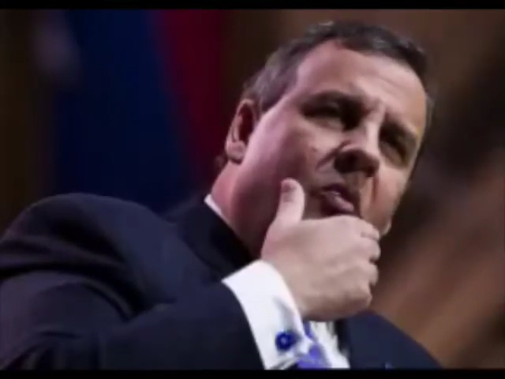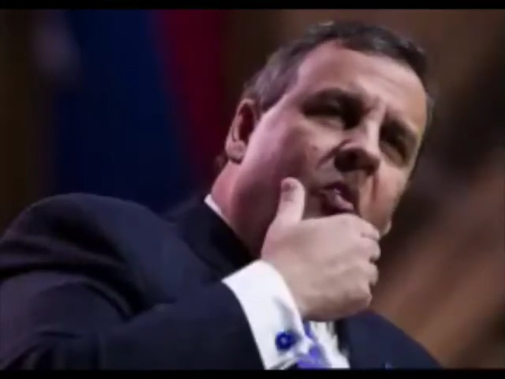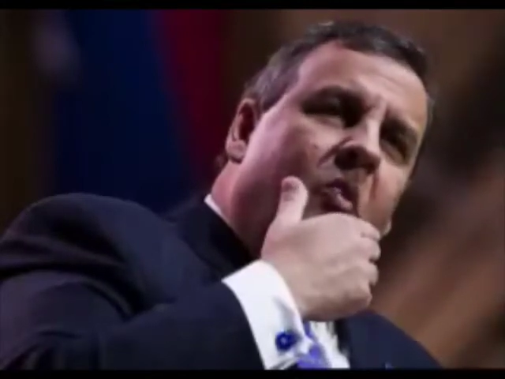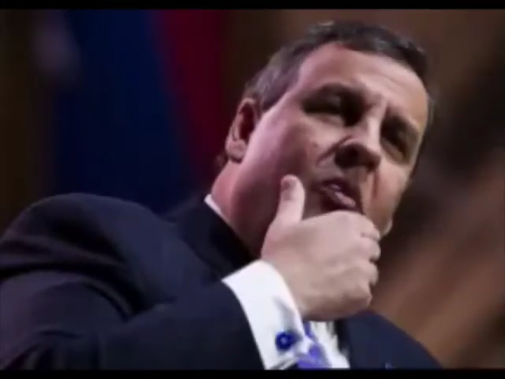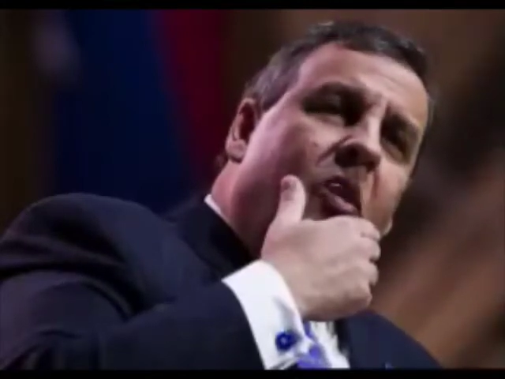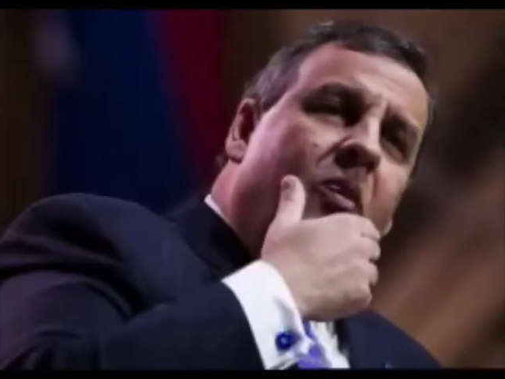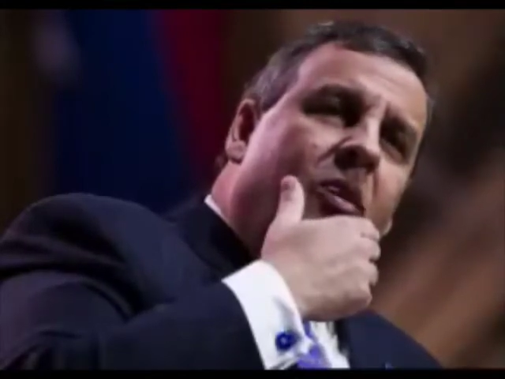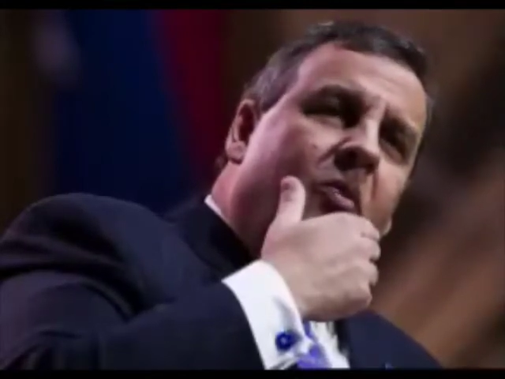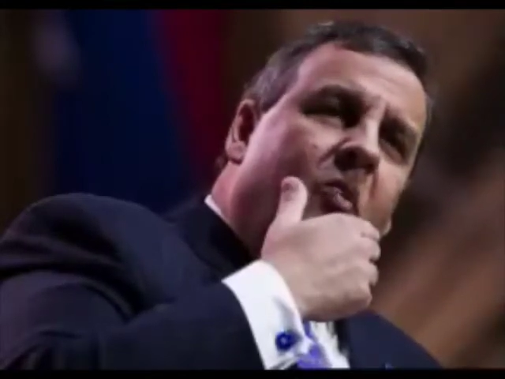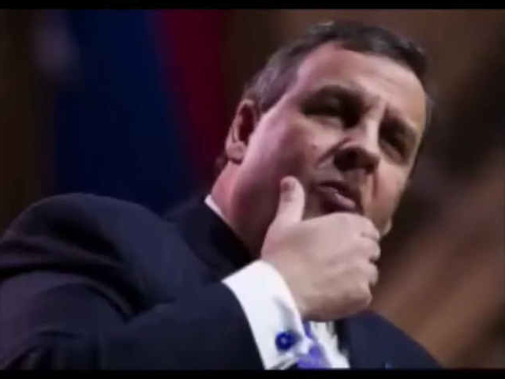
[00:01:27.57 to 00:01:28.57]
She broke
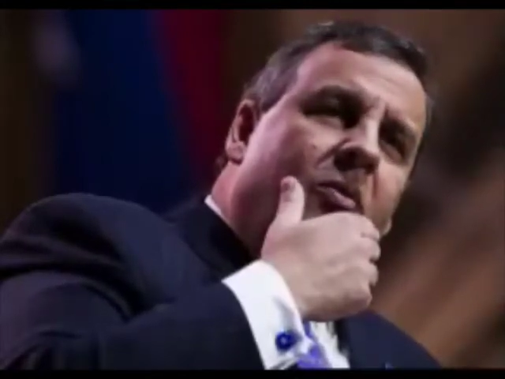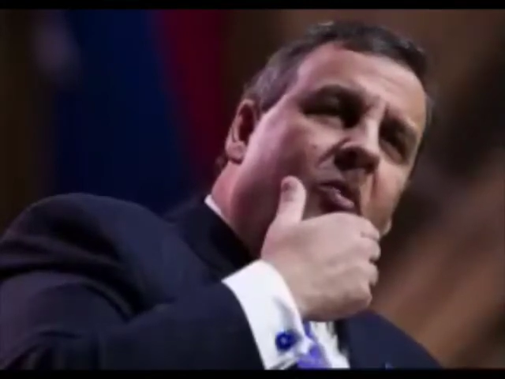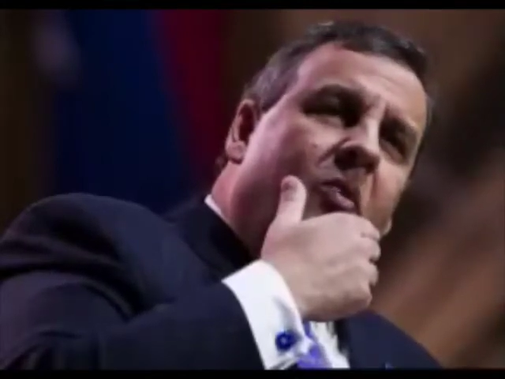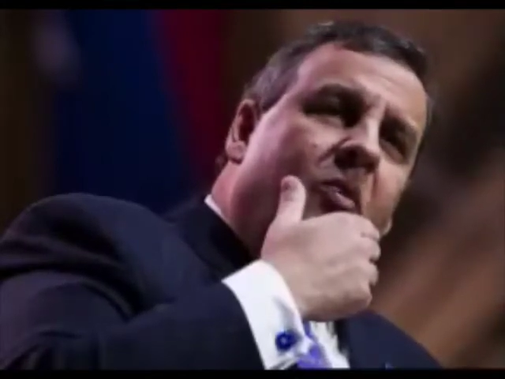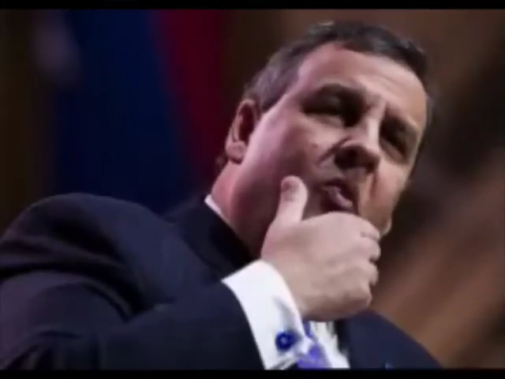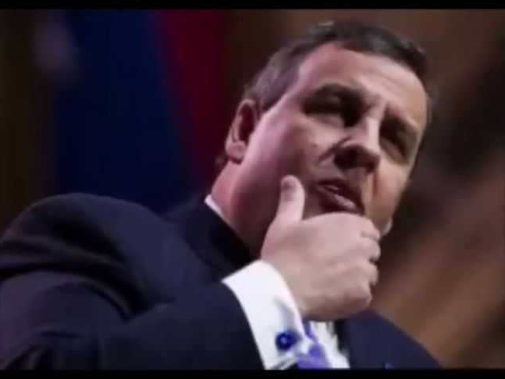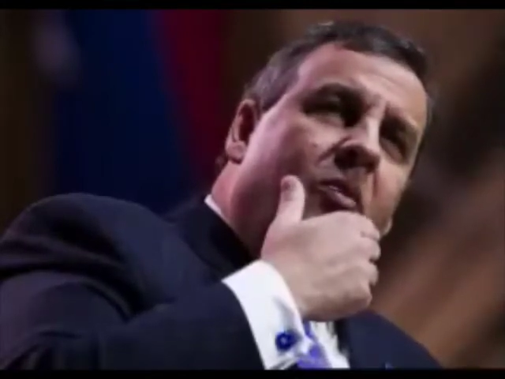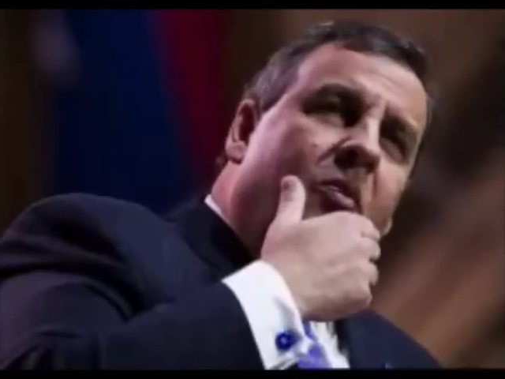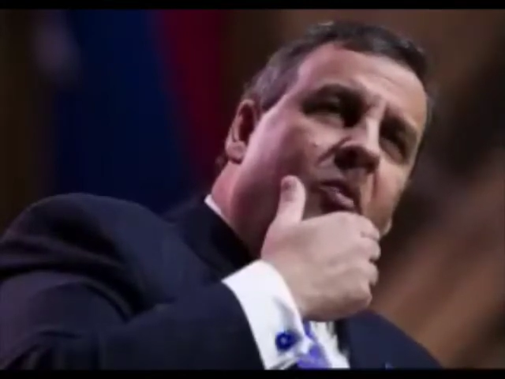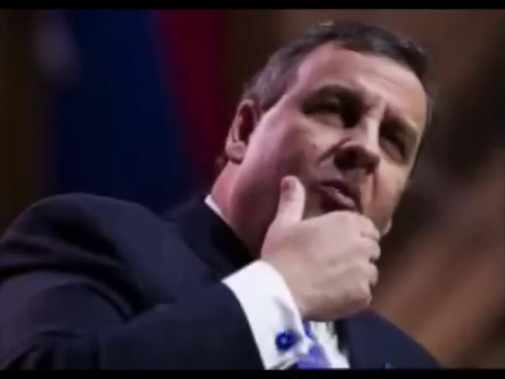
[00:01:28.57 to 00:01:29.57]
up with what's his
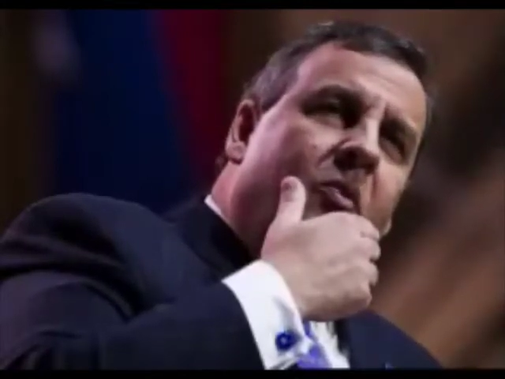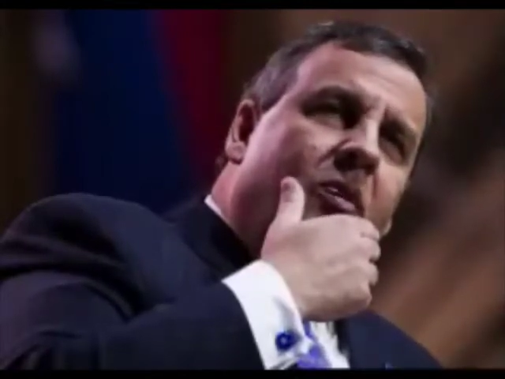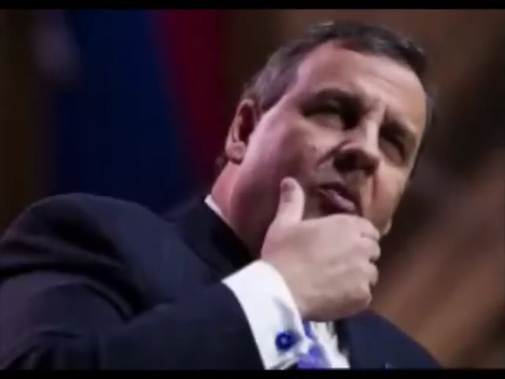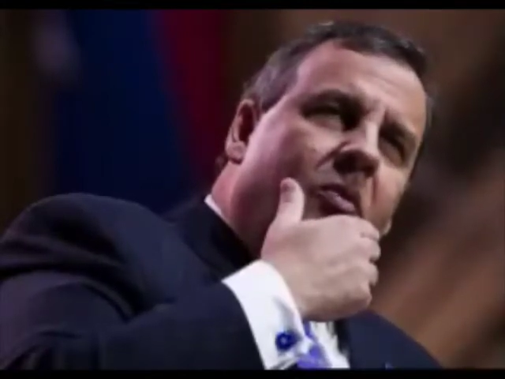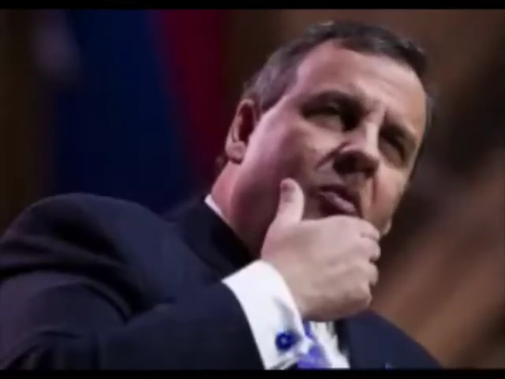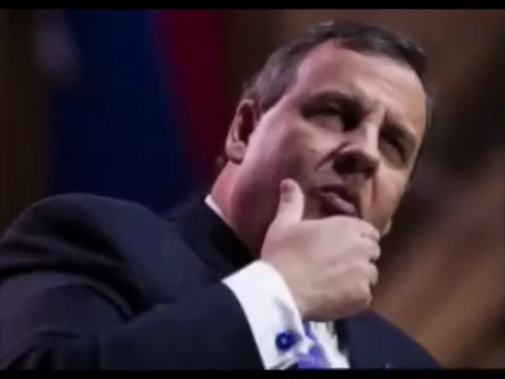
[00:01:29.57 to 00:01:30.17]
name and was